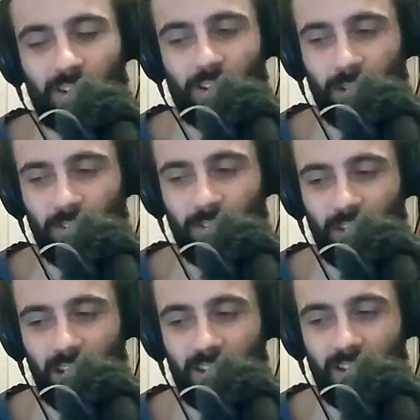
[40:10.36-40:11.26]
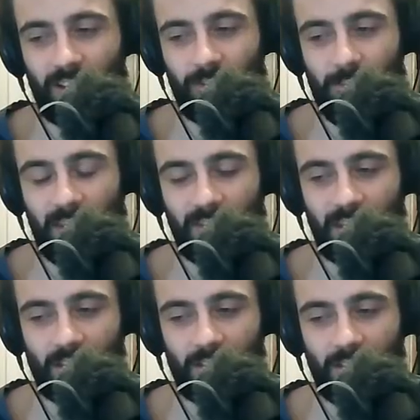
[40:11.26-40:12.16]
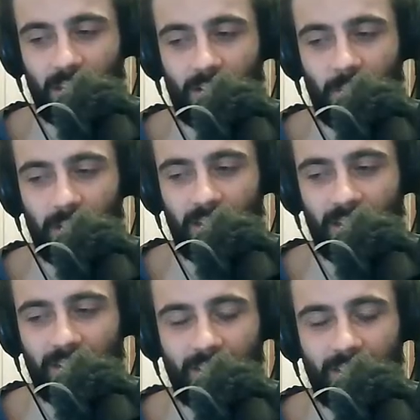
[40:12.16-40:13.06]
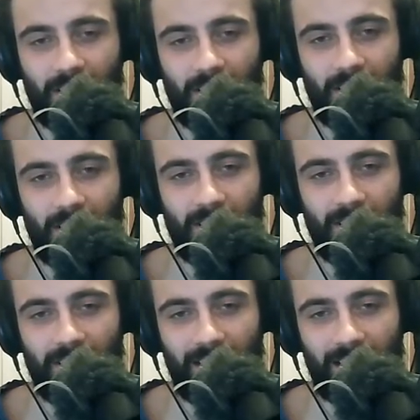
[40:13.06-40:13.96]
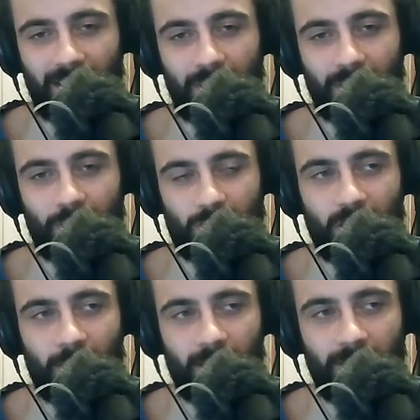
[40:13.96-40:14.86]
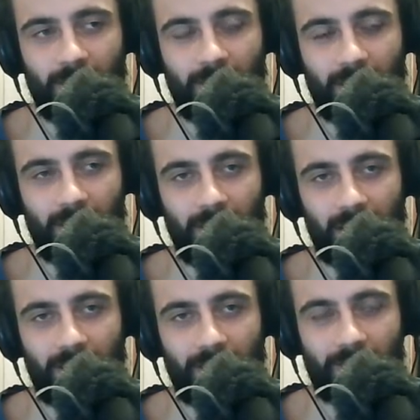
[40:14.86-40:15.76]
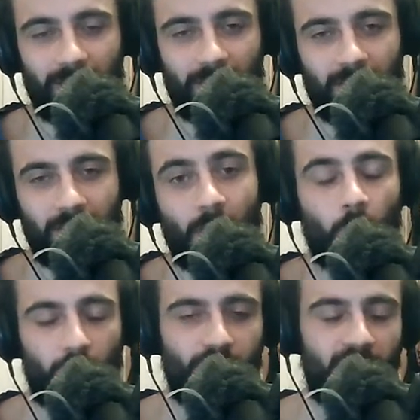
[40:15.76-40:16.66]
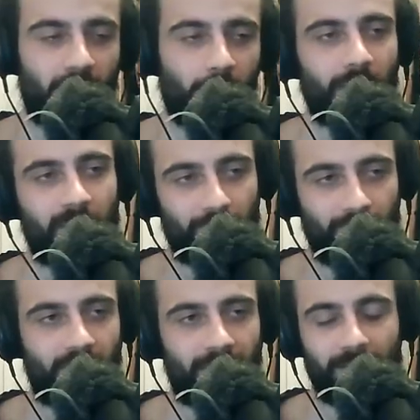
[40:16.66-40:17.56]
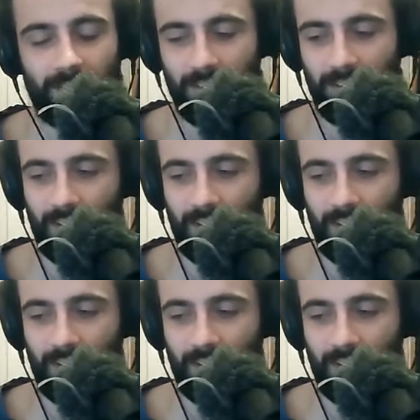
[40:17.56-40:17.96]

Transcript: is a good one for like kind of bending like comedy and drama. Like, you know, what's funny, what isn't funny.